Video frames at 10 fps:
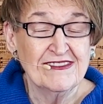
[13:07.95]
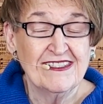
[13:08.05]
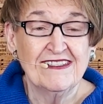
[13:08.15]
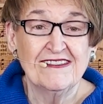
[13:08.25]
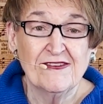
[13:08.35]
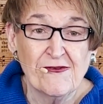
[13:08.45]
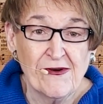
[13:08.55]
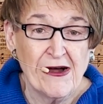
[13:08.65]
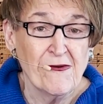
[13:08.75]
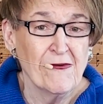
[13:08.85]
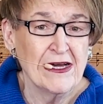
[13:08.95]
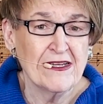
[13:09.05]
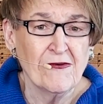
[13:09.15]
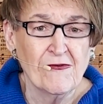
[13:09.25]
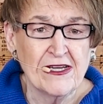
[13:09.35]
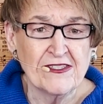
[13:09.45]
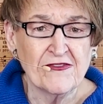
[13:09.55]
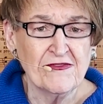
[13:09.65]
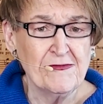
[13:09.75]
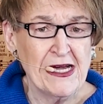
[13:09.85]
Oh, wow, what a
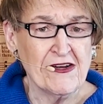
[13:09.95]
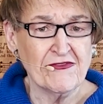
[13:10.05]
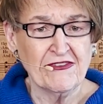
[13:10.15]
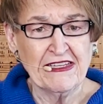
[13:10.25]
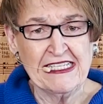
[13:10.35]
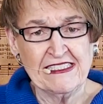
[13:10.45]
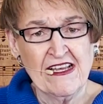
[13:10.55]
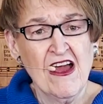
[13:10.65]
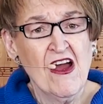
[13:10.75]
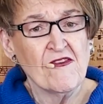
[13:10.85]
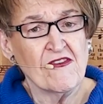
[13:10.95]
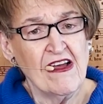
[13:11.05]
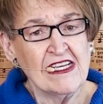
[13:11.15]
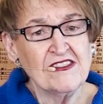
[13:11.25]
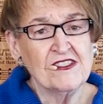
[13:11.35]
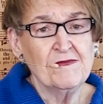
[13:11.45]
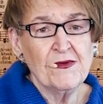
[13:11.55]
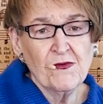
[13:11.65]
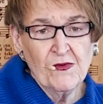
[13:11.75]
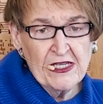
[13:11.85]
wonderful, powerful lesson for us to be
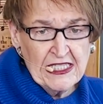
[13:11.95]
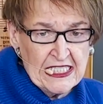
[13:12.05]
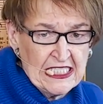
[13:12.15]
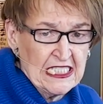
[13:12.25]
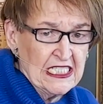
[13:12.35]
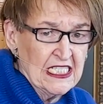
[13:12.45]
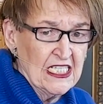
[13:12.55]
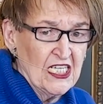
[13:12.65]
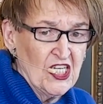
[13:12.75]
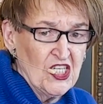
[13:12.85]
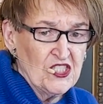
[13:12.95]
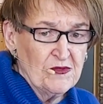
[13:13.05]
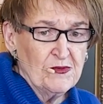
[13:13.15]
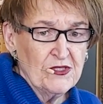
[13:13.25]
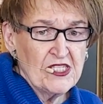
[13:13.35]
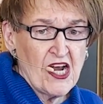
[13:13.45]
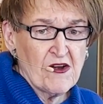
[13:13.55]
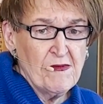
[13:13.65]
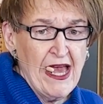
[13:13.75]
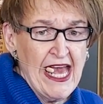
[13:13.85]
willing to put our
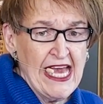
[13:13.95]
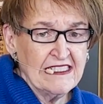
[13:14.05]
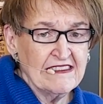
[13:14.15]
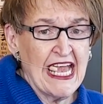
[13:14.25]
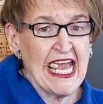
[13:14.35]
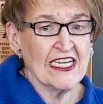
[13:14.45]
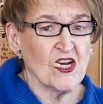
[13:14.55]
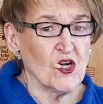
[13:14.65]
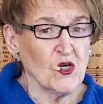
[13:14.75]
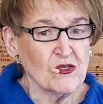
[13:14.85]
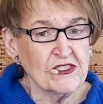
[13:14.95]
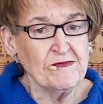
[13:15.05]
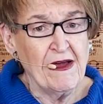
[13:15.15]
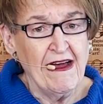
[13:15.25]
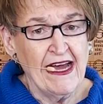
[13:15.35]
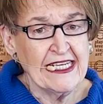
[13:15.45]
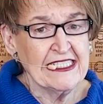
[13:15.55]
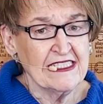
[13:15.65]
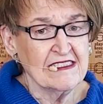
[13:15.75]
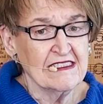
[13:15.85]
past and our hurts behind
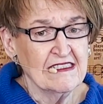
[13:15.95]
us